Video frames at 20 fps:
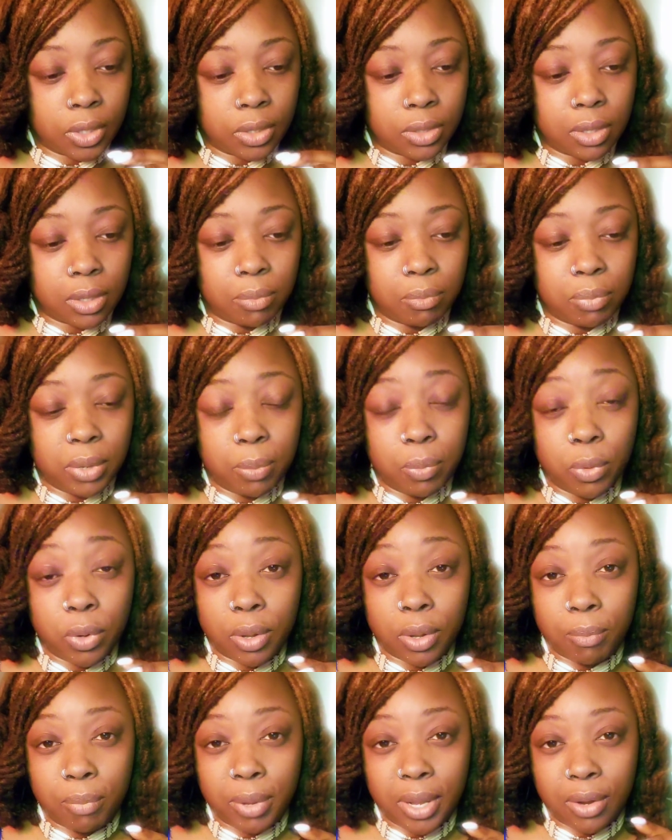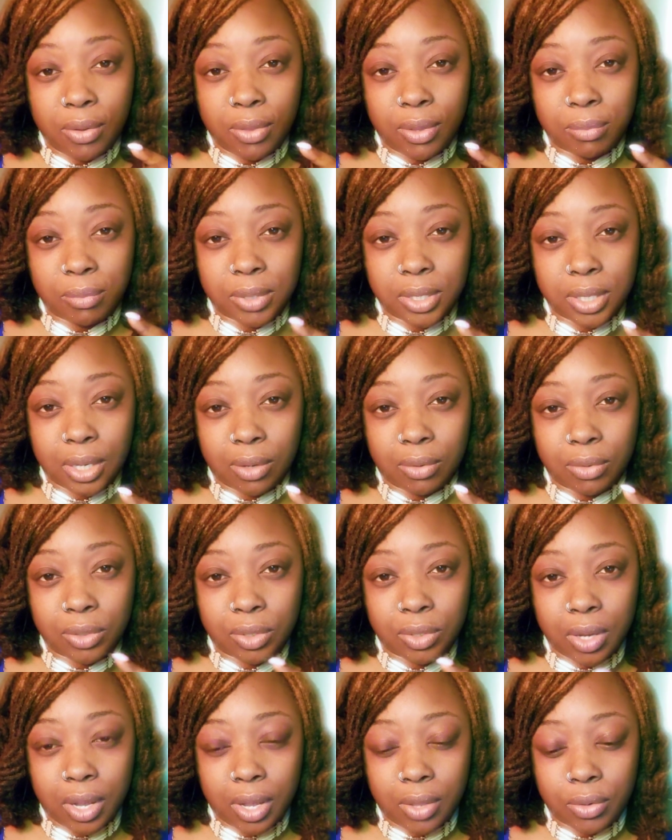Some people compare themselves
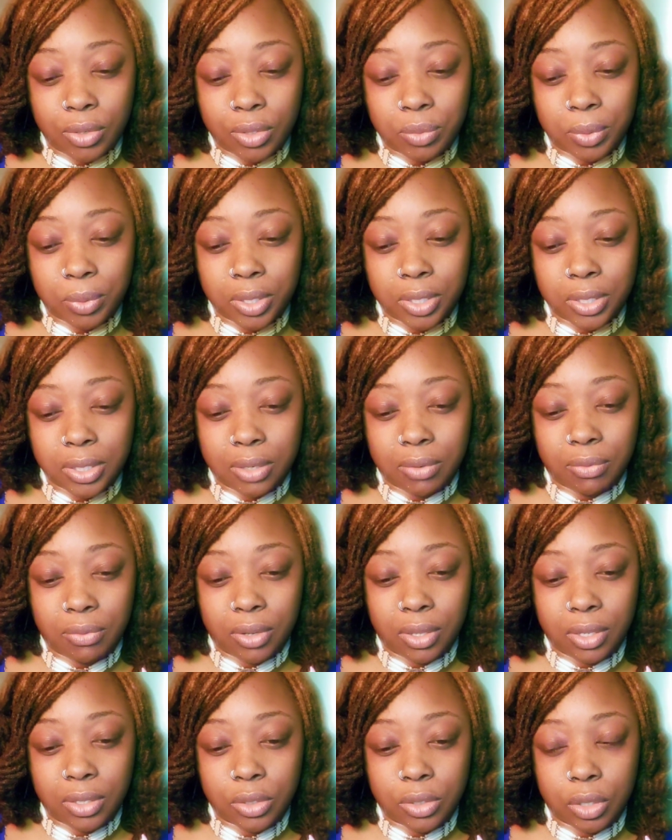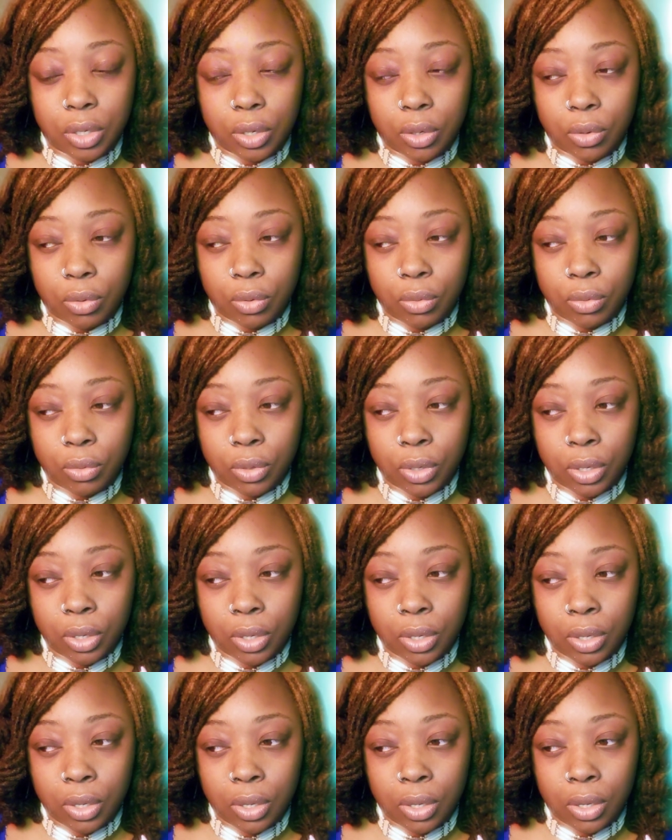to others because they feel as though
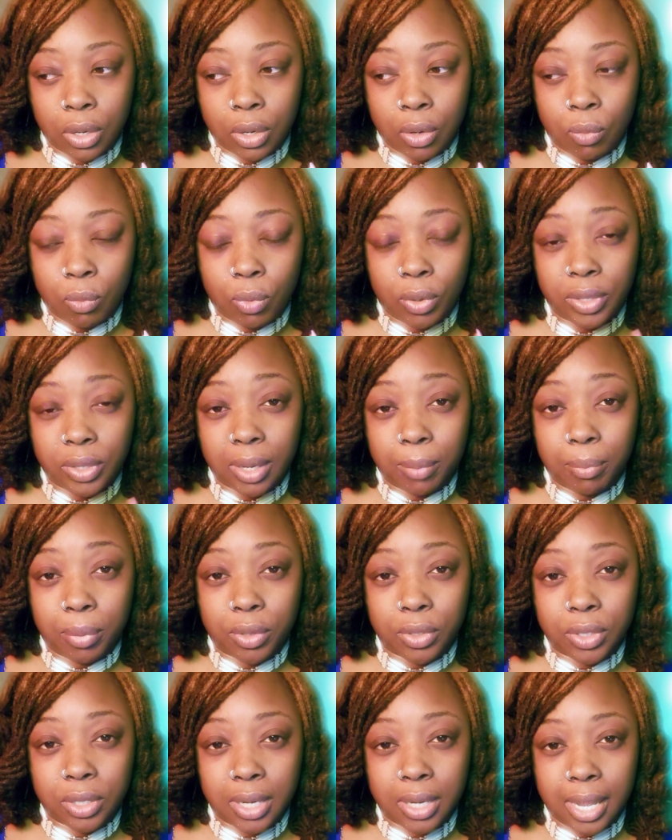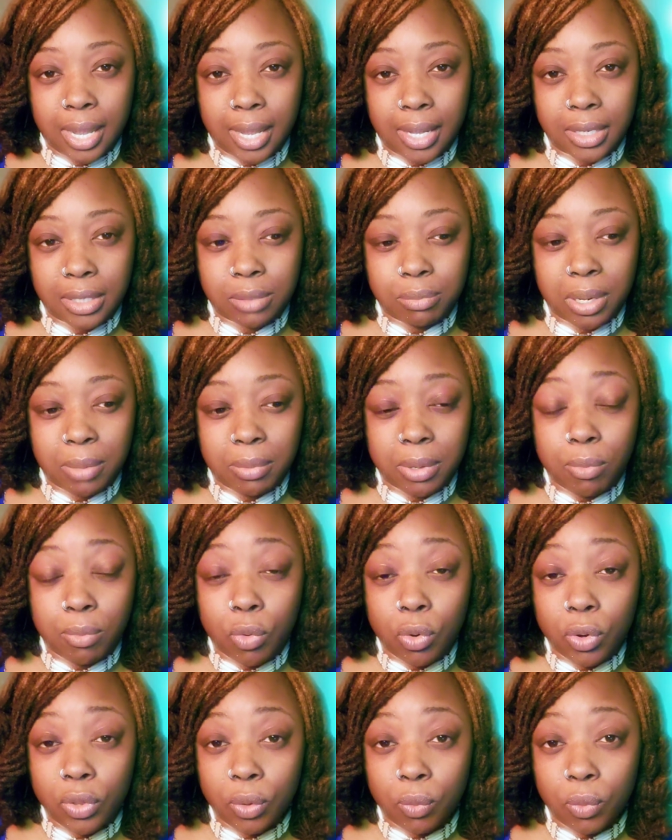what that person has may be
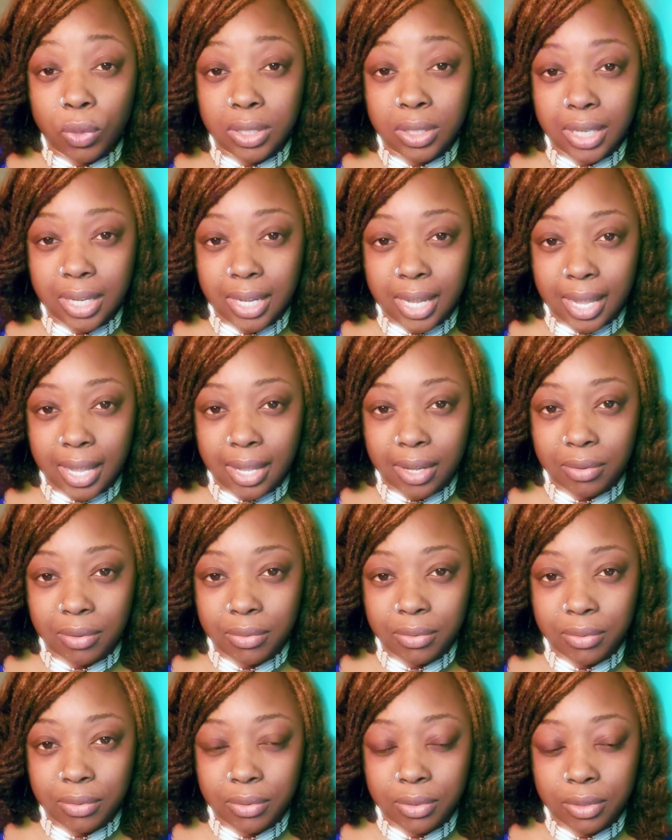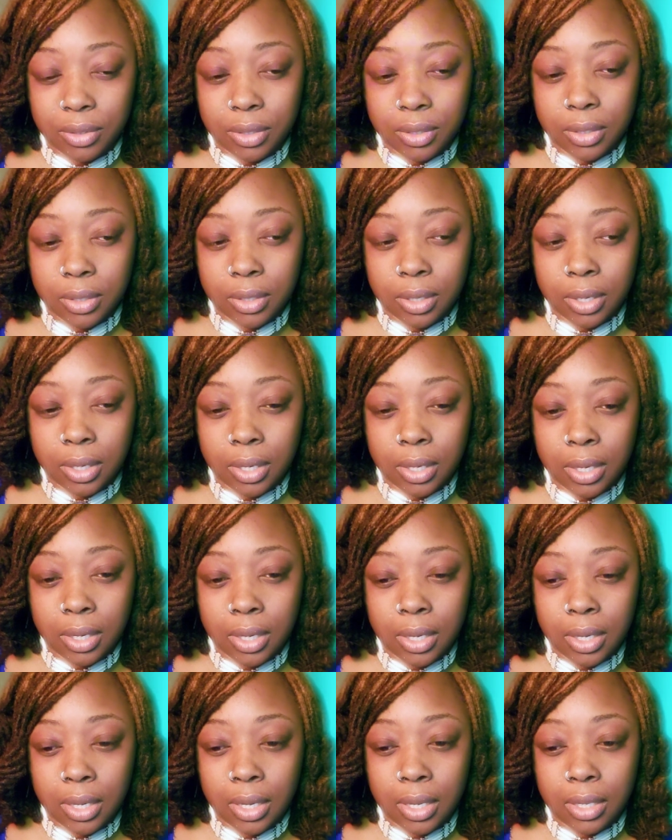more than what they have.
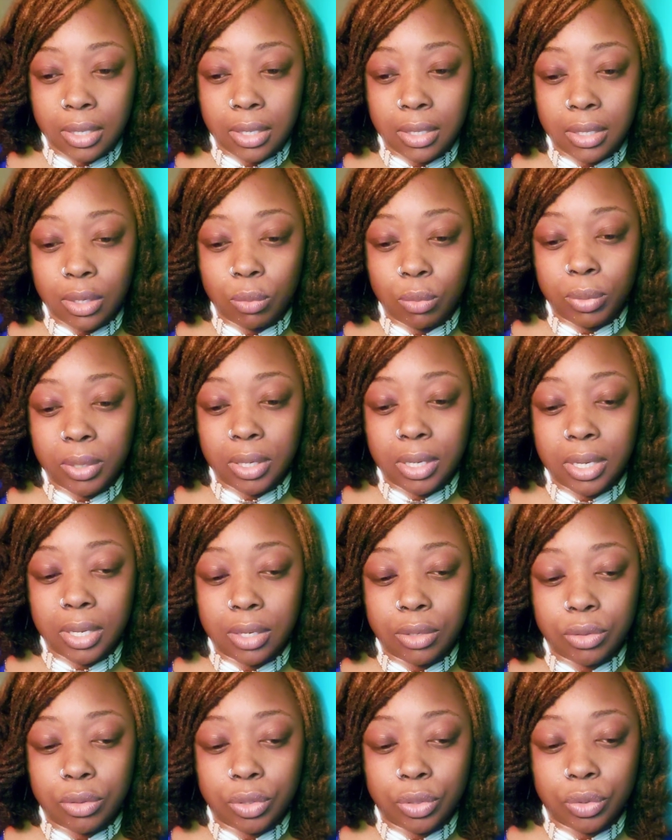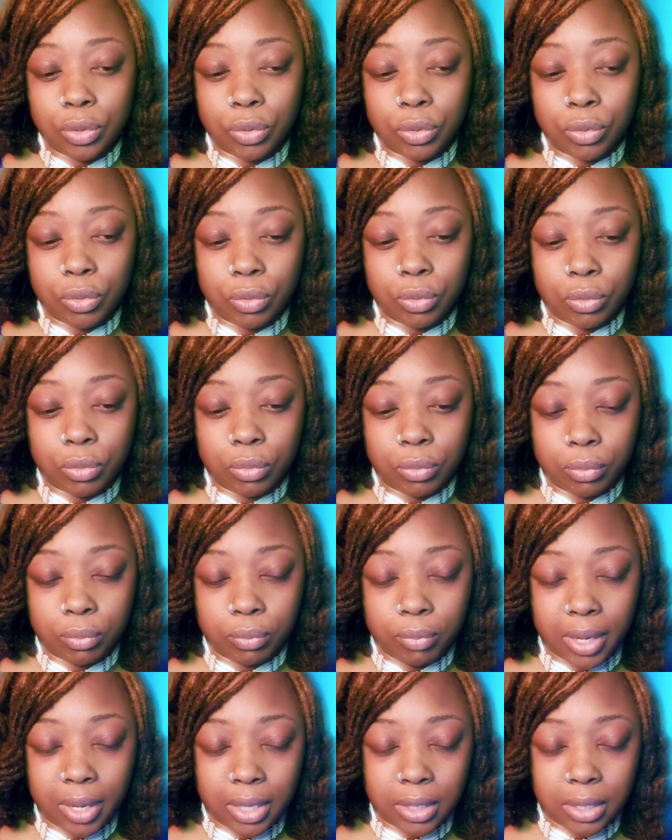And then they'll begin to
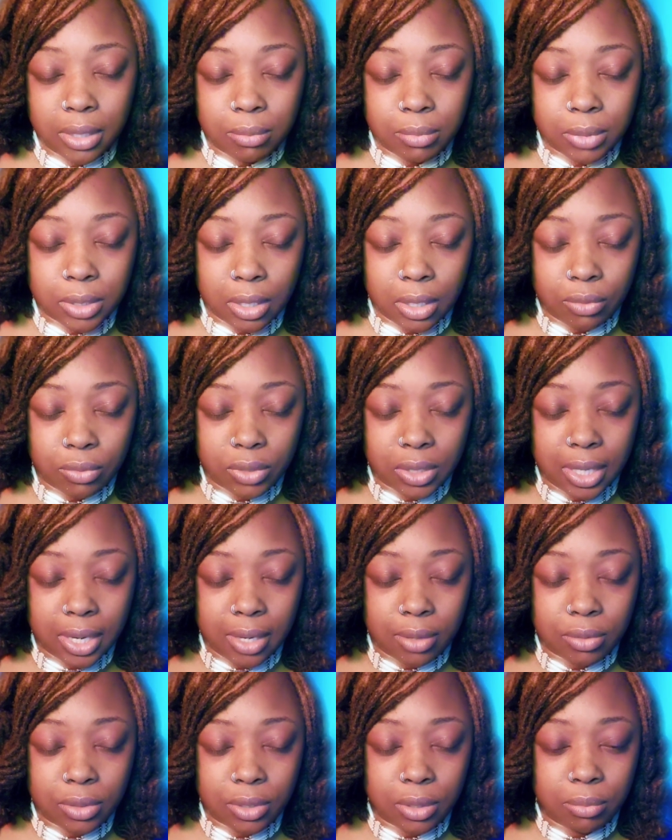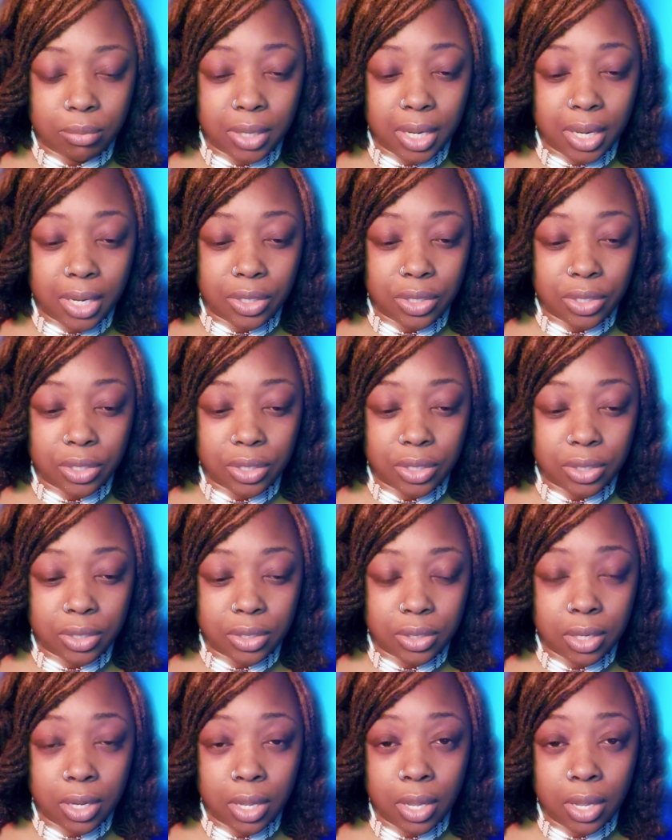peg themselves down some notches